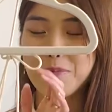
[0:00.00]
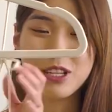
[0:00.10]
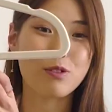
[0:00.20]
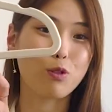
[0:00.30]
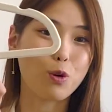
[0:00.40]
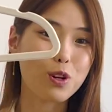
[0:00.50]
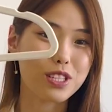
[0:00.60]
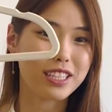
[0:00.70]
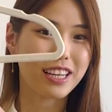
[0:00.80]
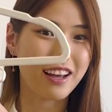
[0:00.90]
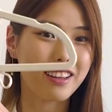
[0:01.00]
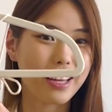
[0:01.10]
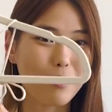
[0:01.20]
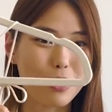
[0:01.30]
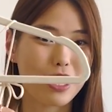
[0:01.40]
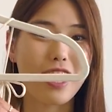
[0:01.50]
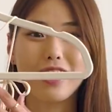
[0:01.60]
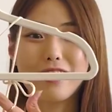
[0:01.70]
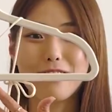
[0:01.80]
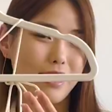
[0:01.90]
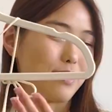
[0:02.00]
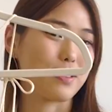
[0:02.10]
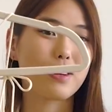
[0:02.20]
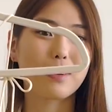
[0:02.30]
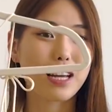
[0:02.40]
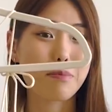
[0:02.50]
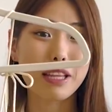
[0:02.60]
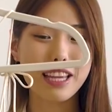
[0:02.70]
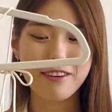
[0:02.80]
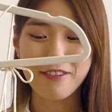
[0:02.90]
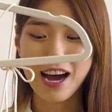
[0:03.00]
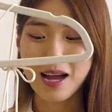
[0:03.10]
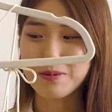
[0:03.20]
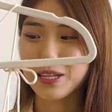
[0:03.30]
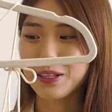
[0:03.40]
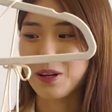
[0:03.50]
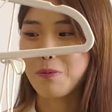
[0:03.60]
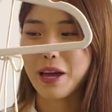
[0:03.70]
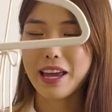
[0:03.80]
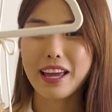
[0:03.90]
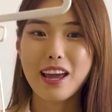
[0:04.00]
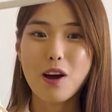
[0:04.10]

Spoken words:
this floral detailing, which kind of gives camellia vibes a little bit,